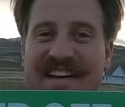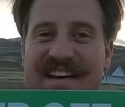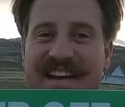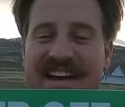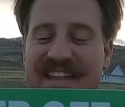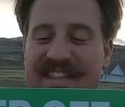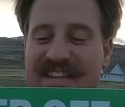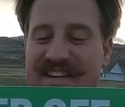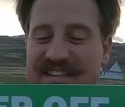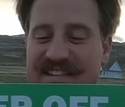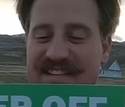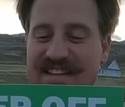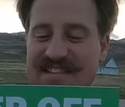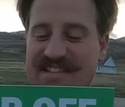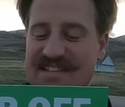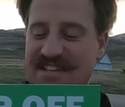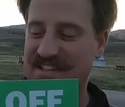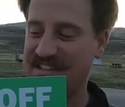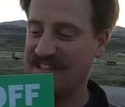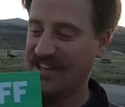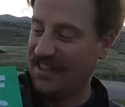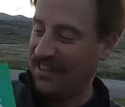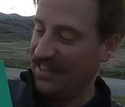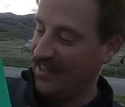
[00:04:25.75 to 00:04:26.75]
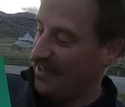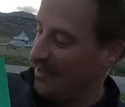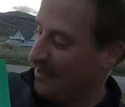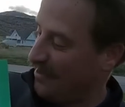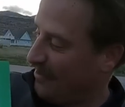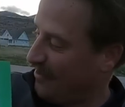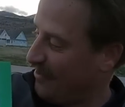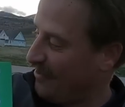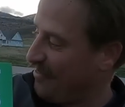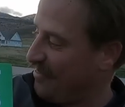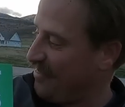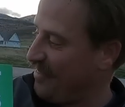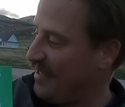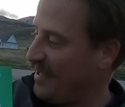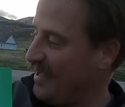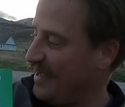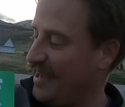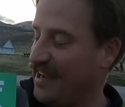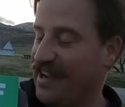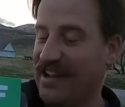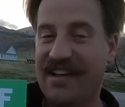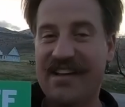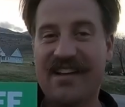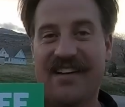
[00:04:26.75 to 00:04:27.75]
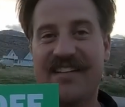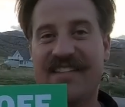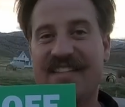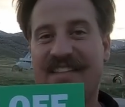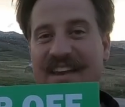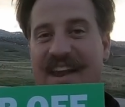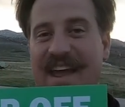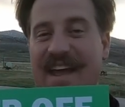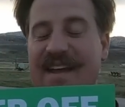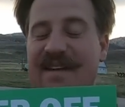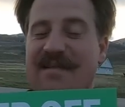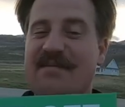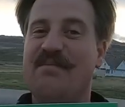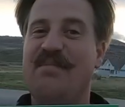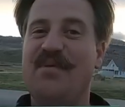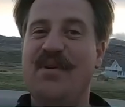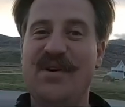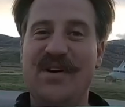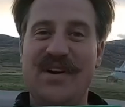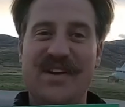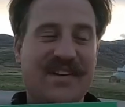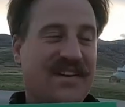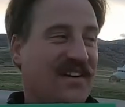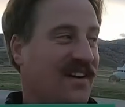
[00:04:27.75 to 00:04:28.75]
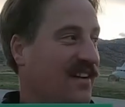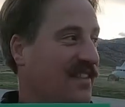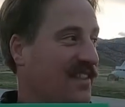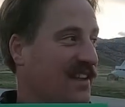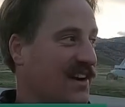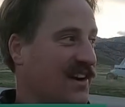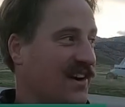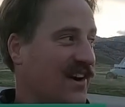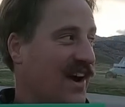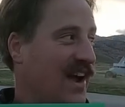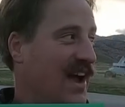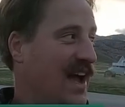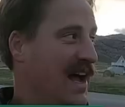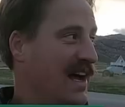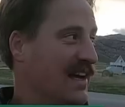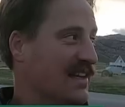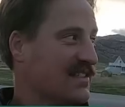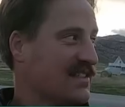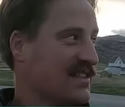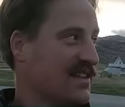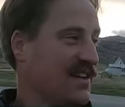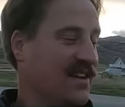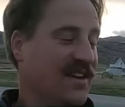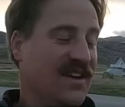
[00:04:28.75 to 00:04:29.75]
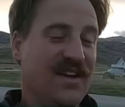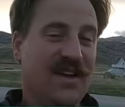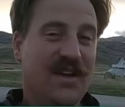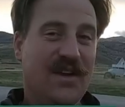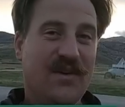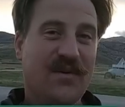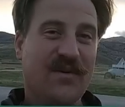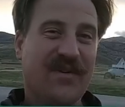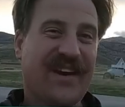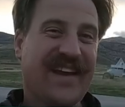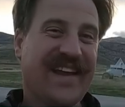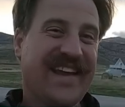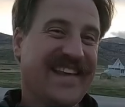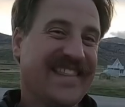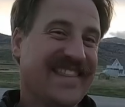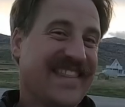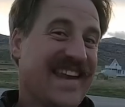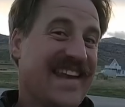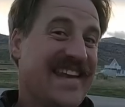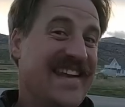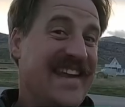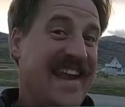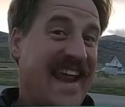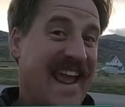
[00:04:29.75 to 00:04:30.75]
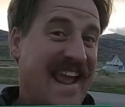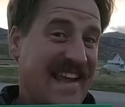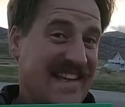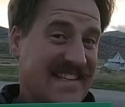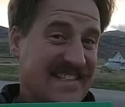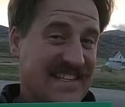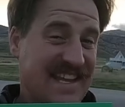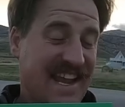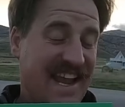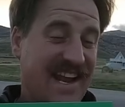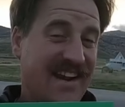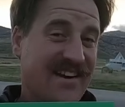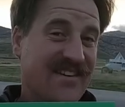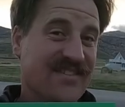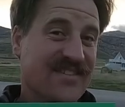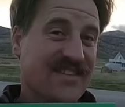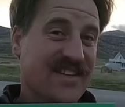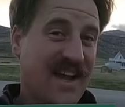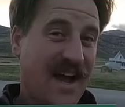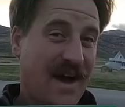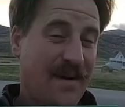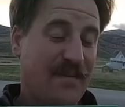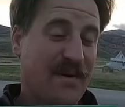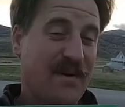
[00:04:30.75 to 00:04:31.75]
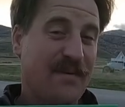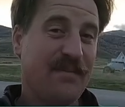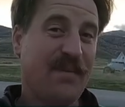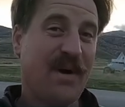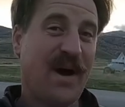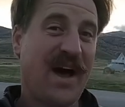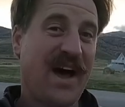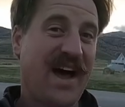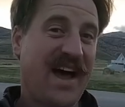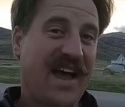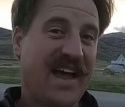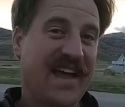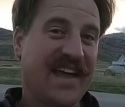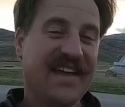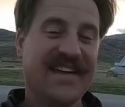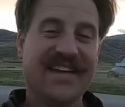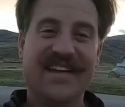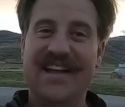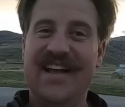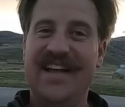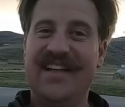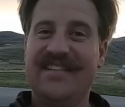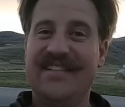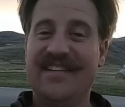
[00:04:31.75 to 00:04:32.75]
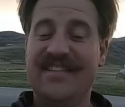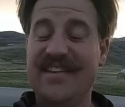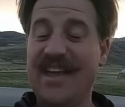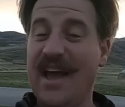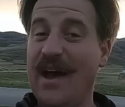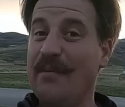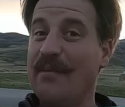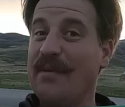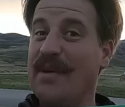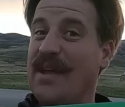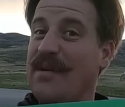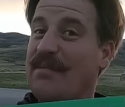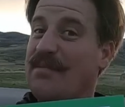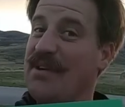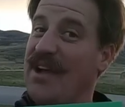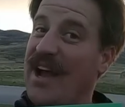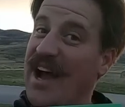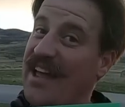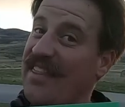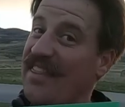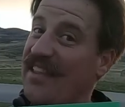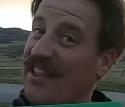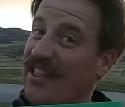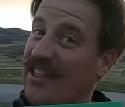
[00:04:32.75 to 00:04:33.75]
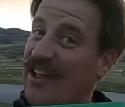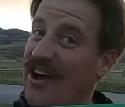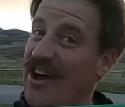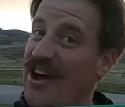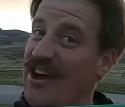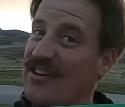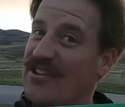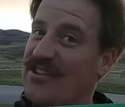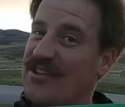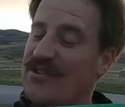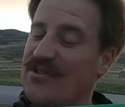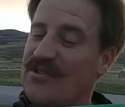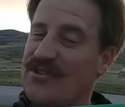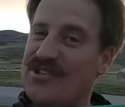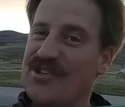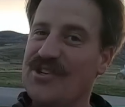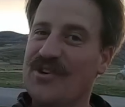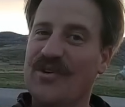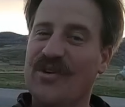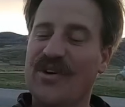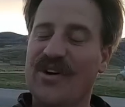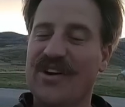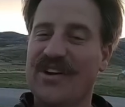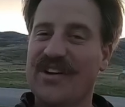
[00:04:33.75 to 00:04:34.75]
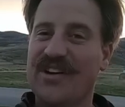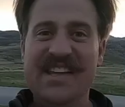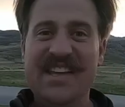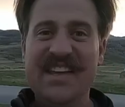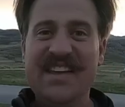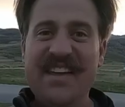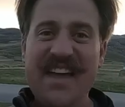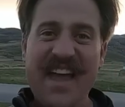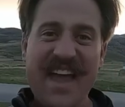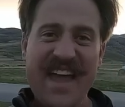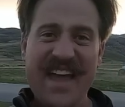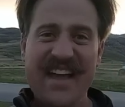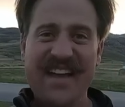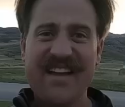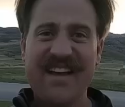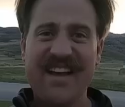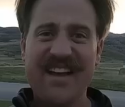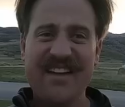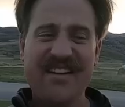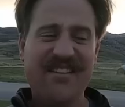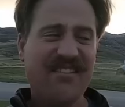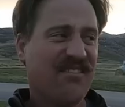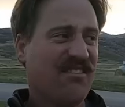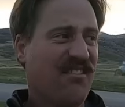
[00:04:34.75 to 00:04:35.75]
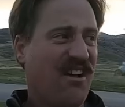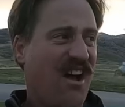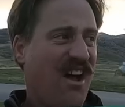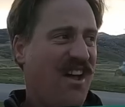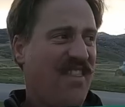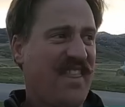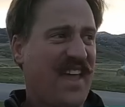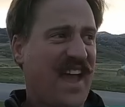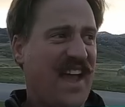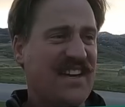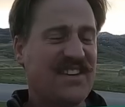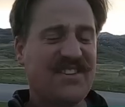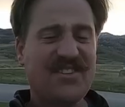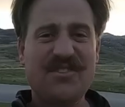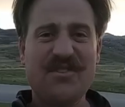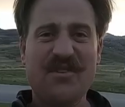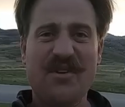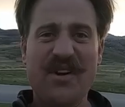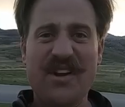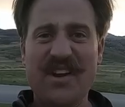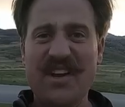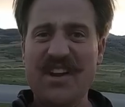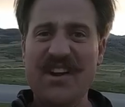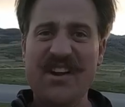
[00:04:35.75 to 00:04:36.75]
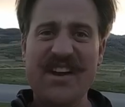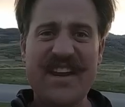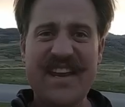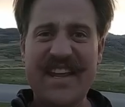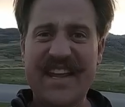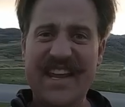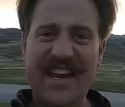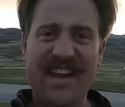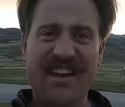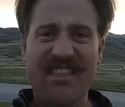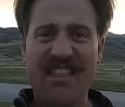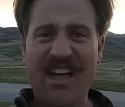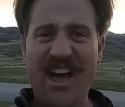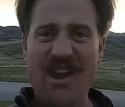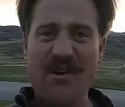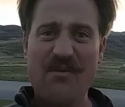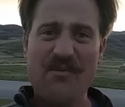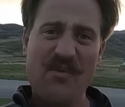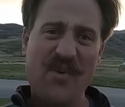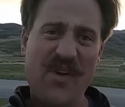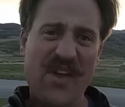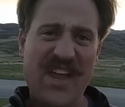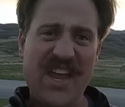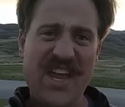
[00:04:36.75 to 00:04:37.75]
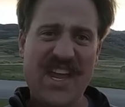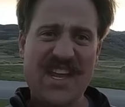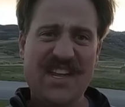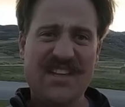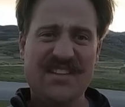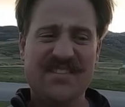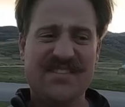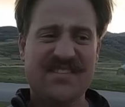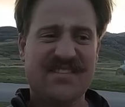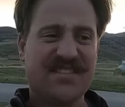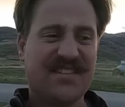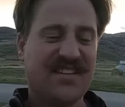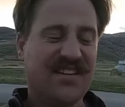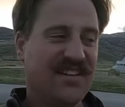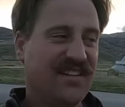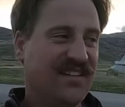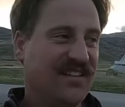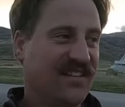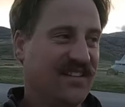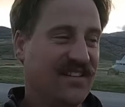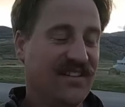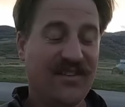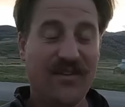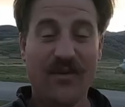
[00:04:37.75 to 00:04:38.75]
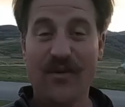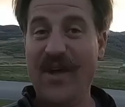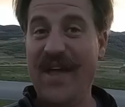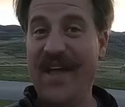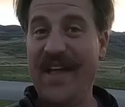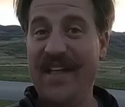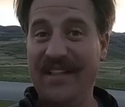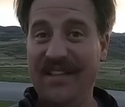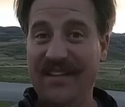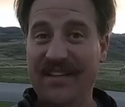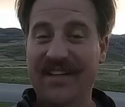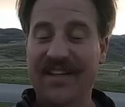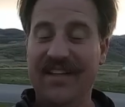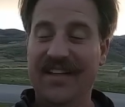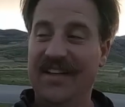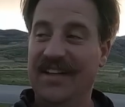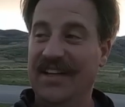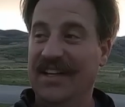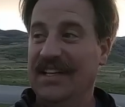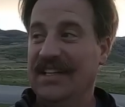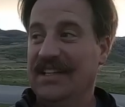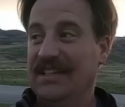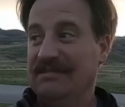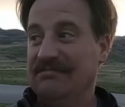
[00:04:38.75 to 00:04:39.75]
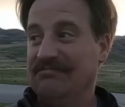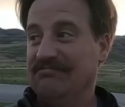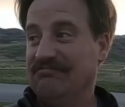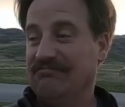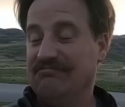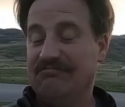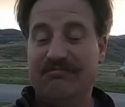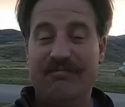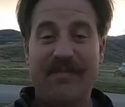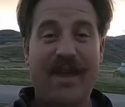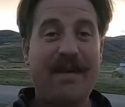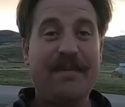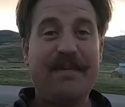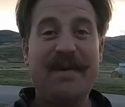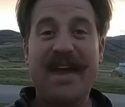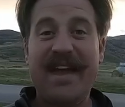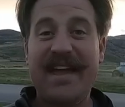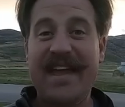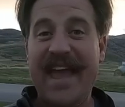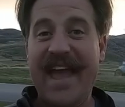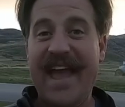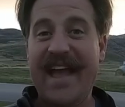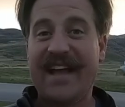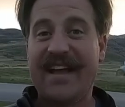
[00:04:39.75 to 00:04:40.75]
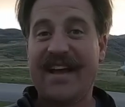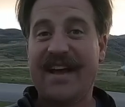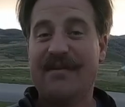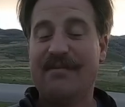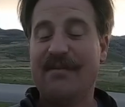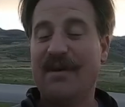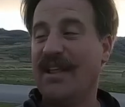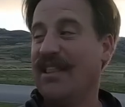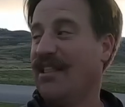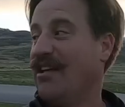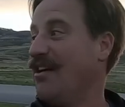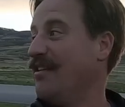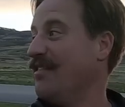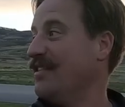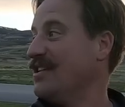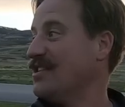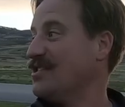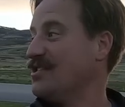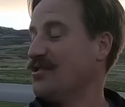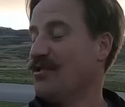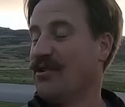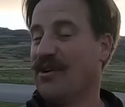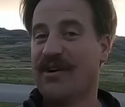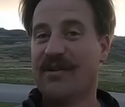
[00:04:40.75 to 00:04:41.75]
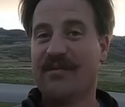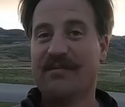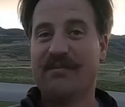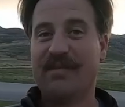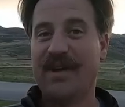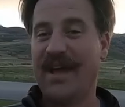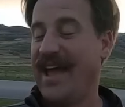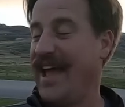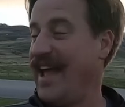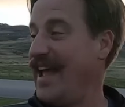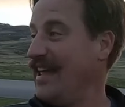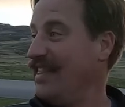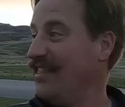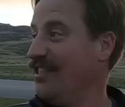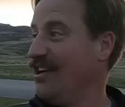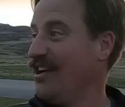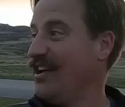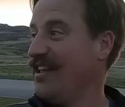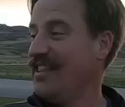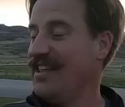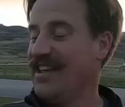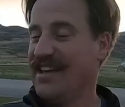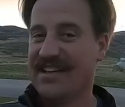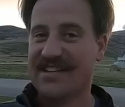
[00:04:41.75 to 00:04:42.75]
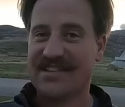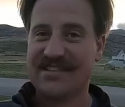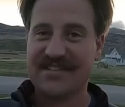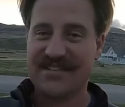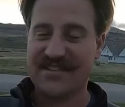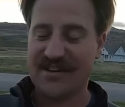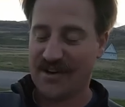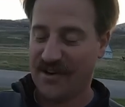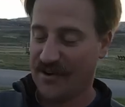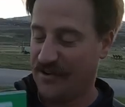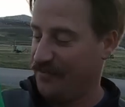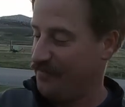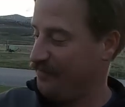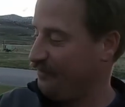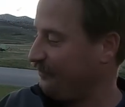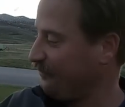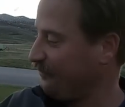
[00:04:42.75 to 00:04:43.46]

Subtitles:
And this is just a little thing that I can put on the grass when I get the naysayers coming by to tell me I'm cutting the lawn too short. You can't cut your lawn that short. You're gonna get a lot of weeds. Well, maybe I can't cut my lawn this short, but hey, look at this. So.